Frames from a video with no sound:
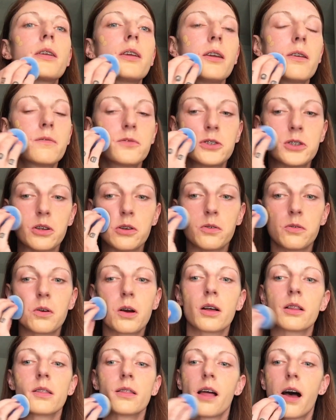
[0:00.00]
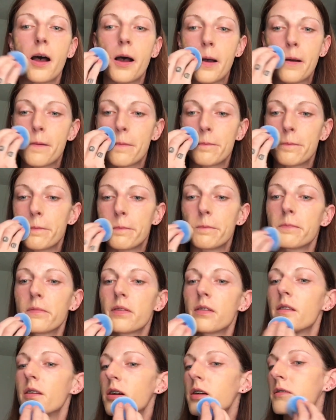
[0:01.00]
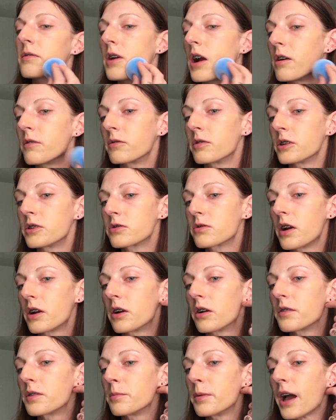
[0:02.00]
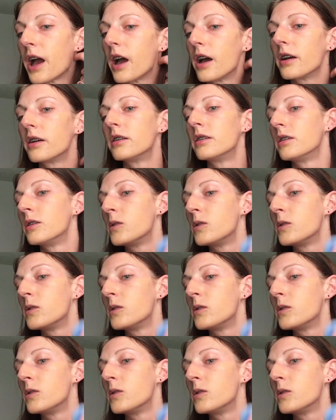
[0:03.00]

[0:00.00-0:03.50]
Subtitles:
gives you a lot of coverage right off the bat.